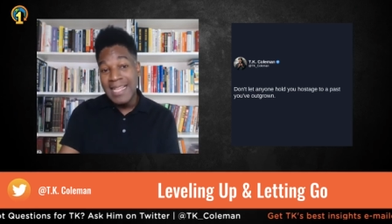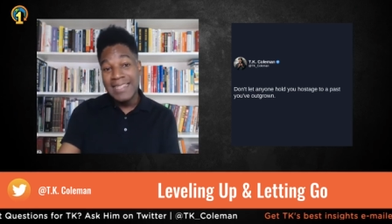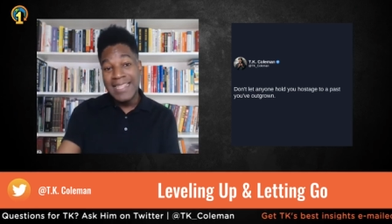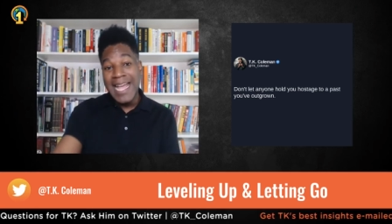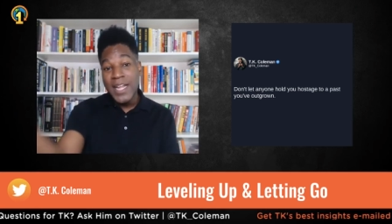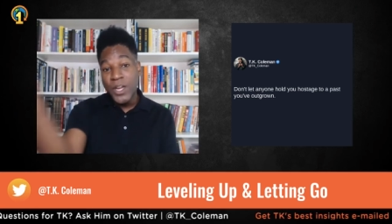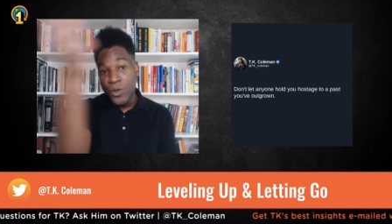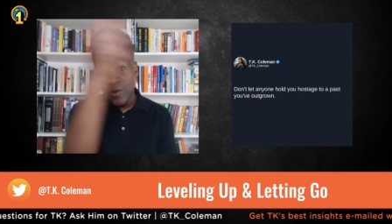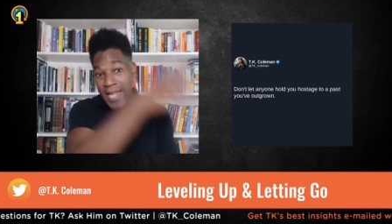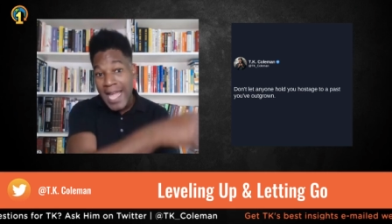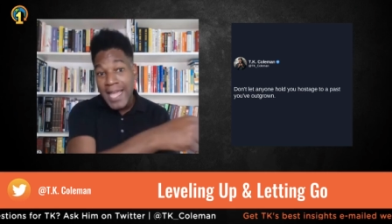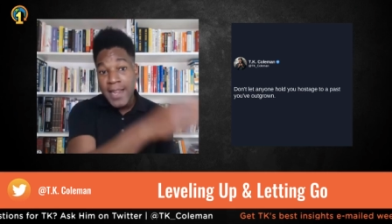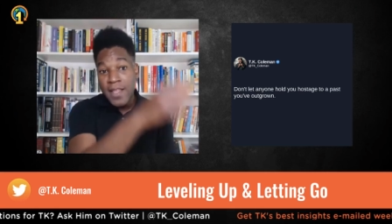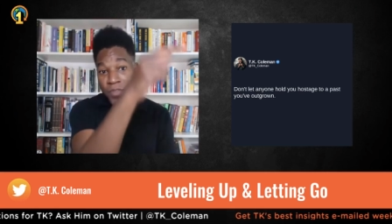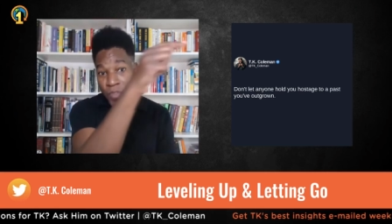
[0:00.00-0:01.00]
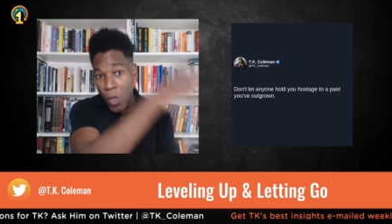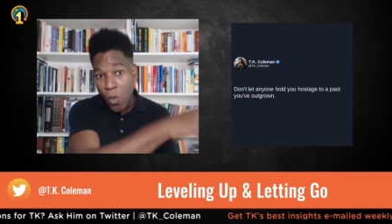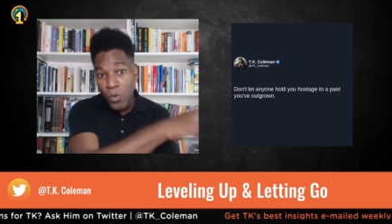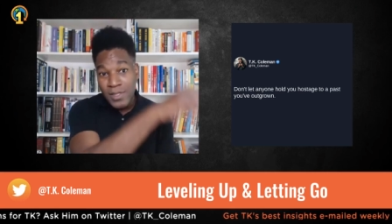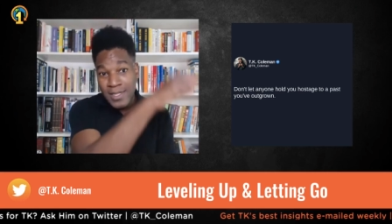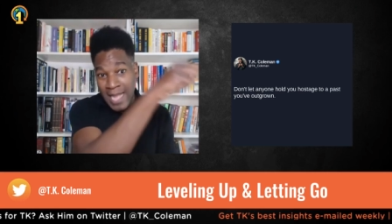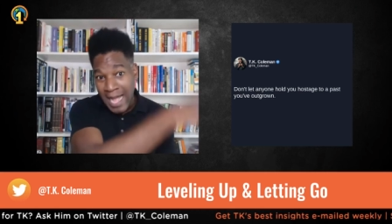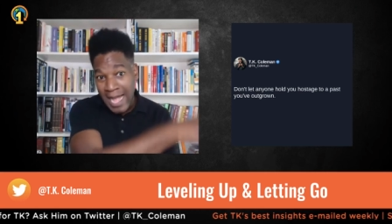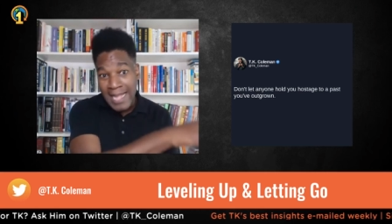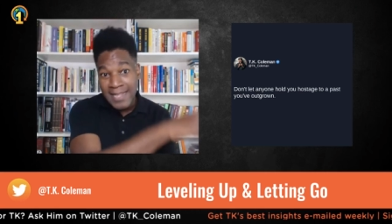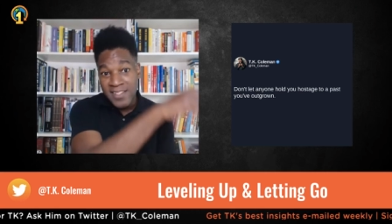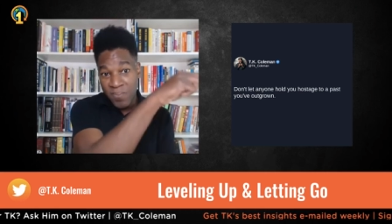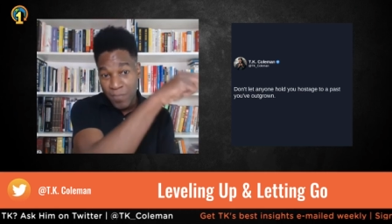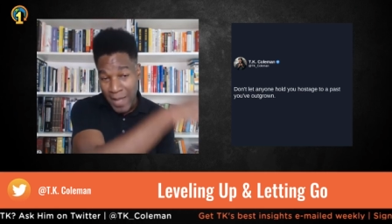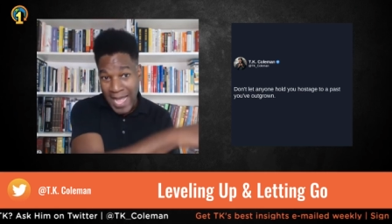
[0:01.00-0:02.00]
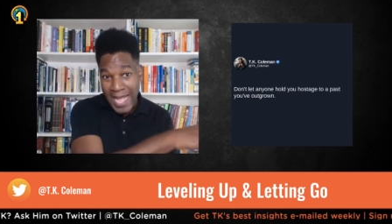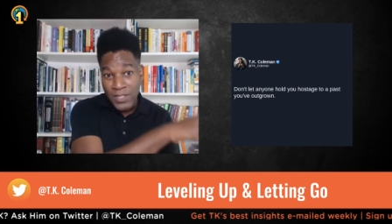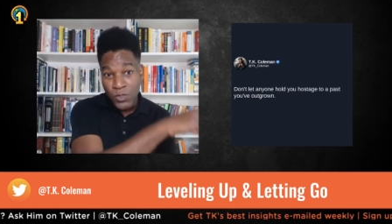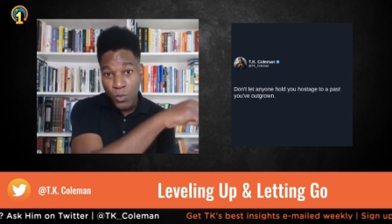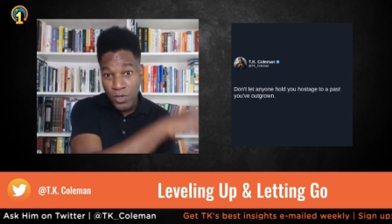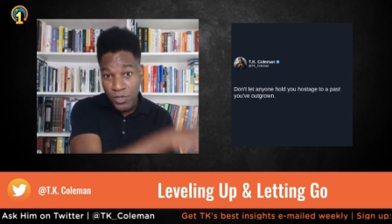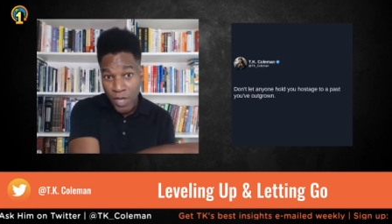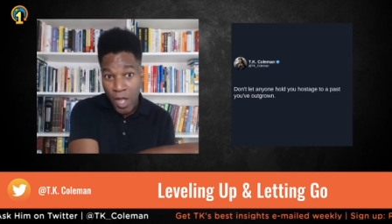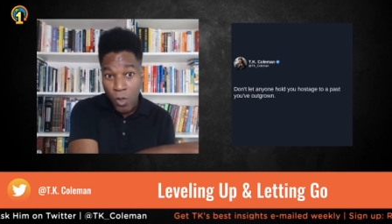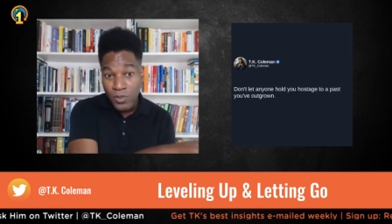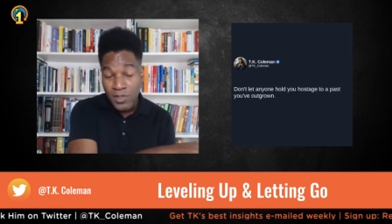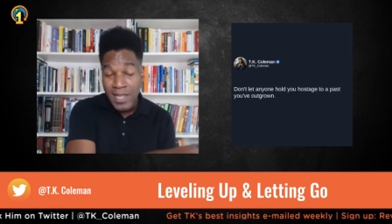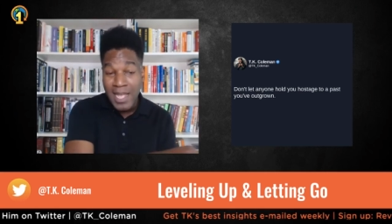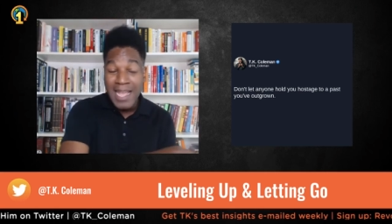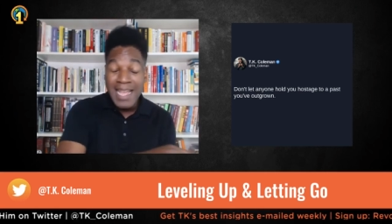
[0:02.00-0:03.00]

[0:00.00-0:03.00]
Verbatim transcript: that created those kinds of past results.